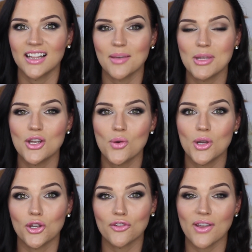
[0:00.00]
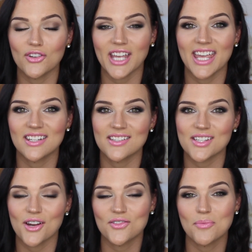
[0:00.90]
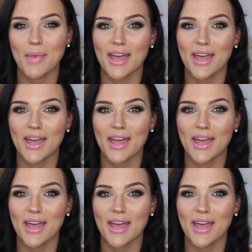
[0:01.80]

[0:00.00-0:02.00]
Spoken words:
Let me know what your favorite candles are from